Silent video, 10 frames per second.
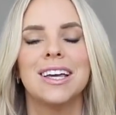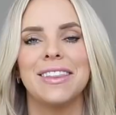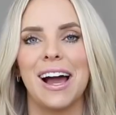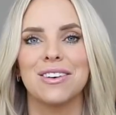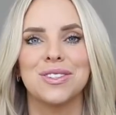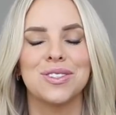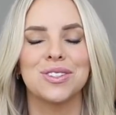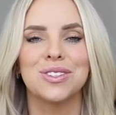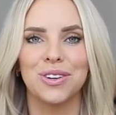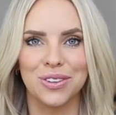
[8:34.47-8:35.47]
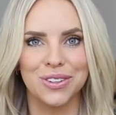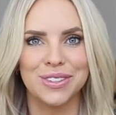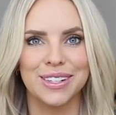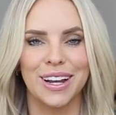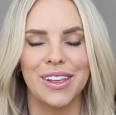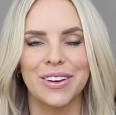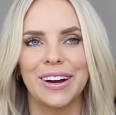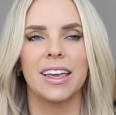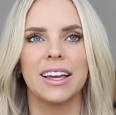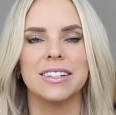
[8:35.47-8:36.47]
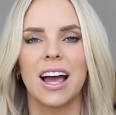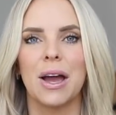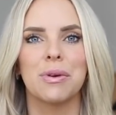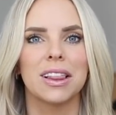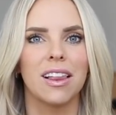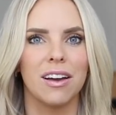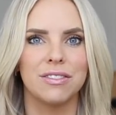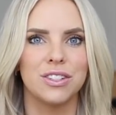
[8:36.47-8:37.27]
The houses are so close together and I would love